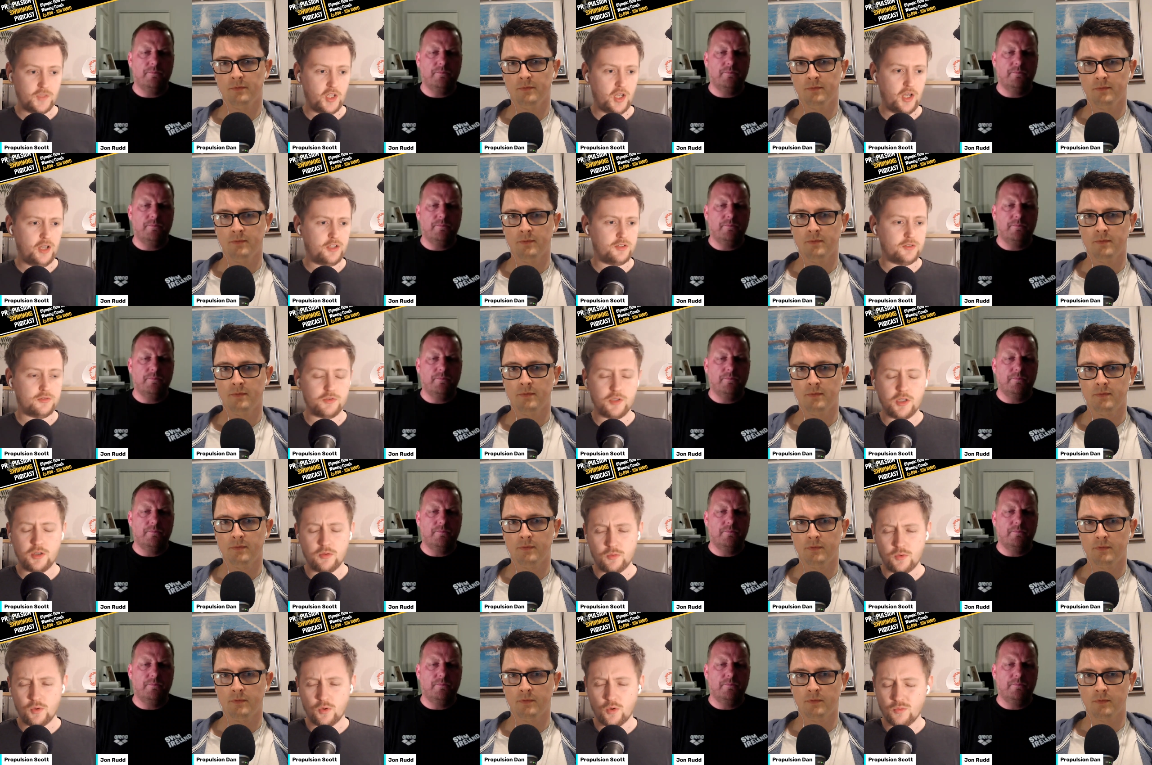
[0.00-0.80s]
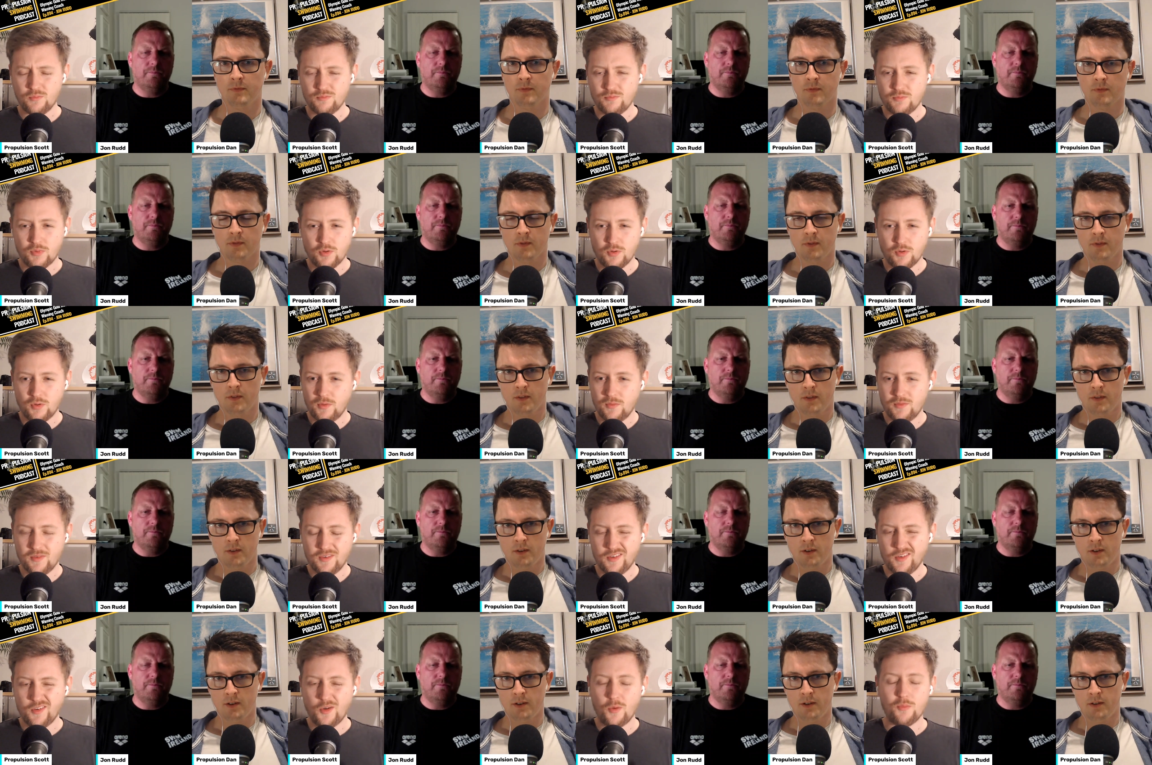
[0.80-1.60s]
Speaker 1: I don't know,
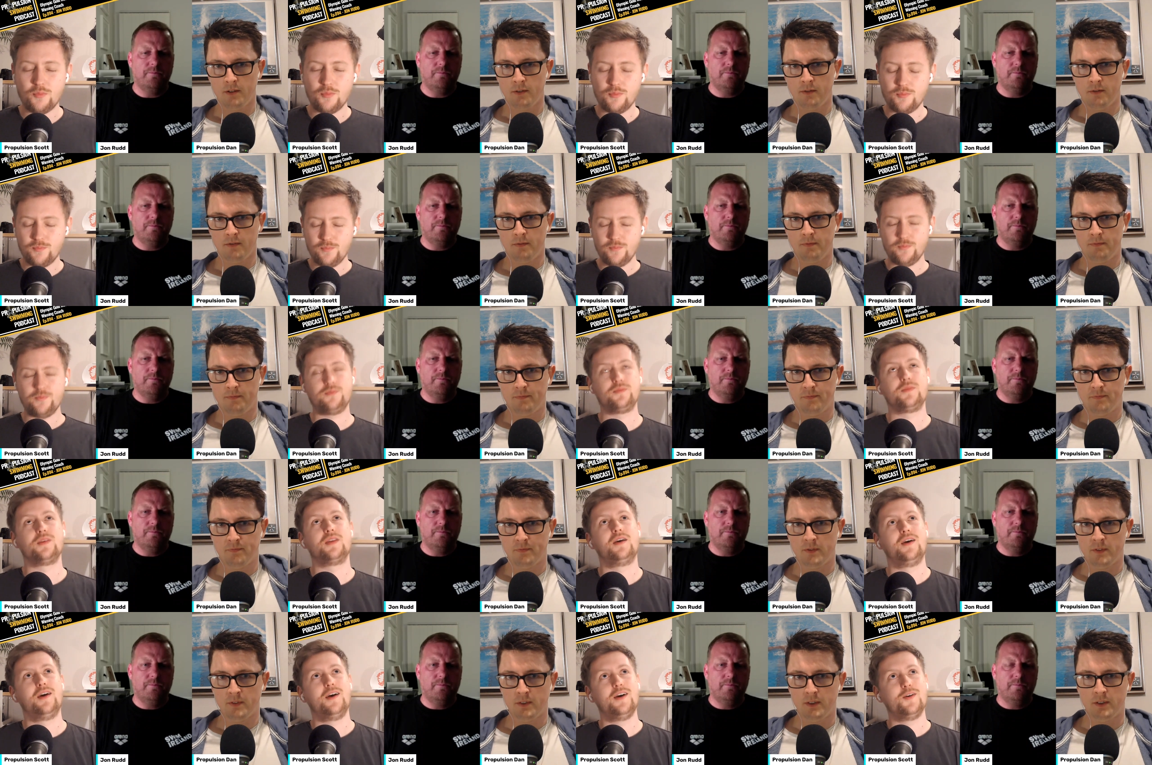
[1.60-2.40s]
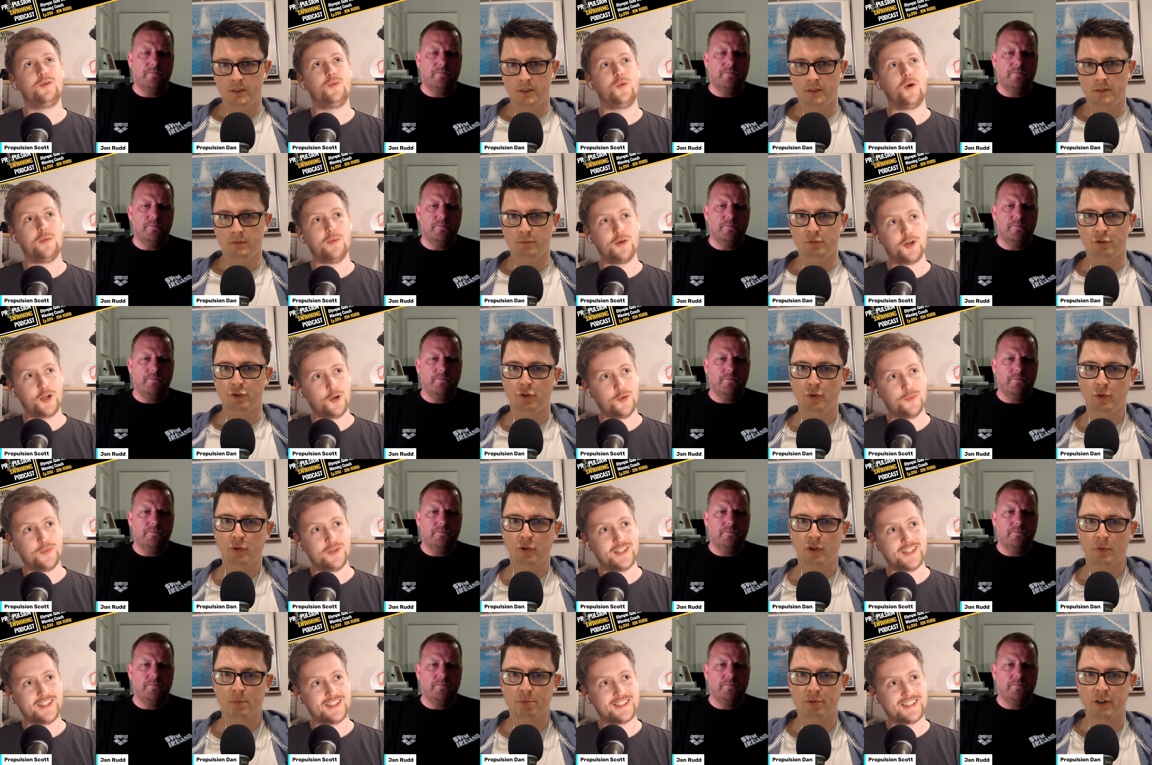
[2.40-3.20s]
not why am I
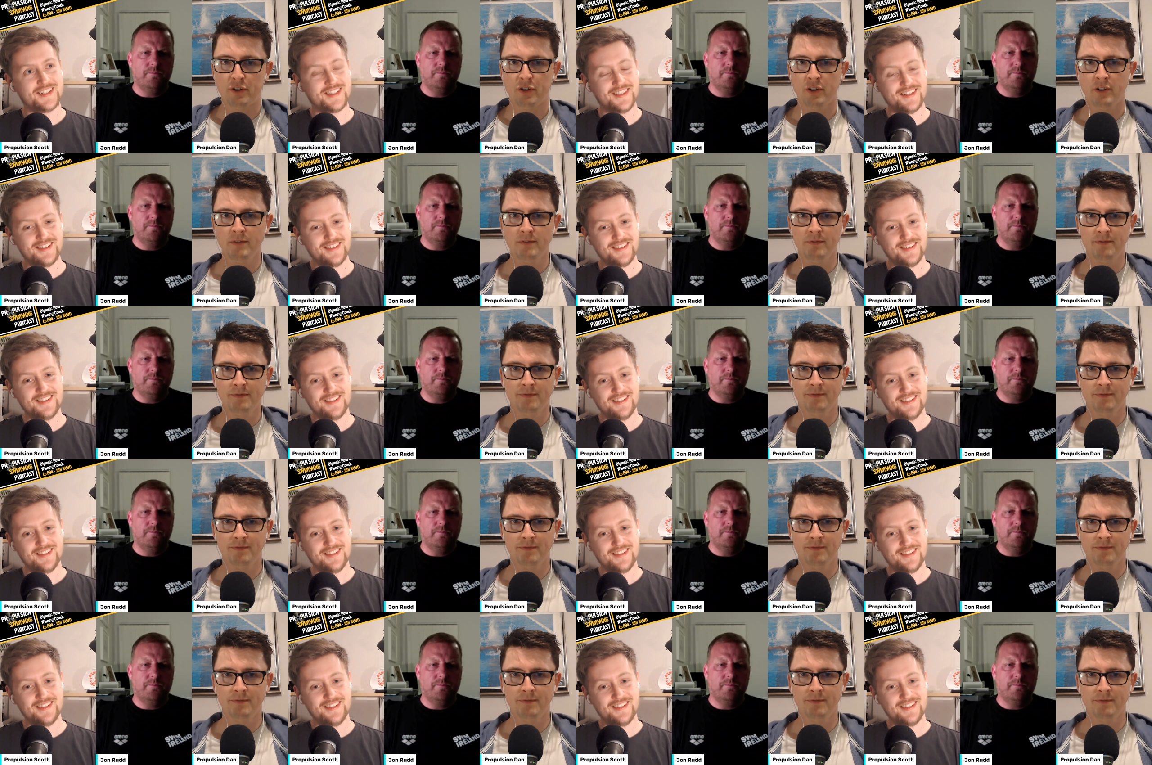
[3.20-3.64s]
reduces pressure?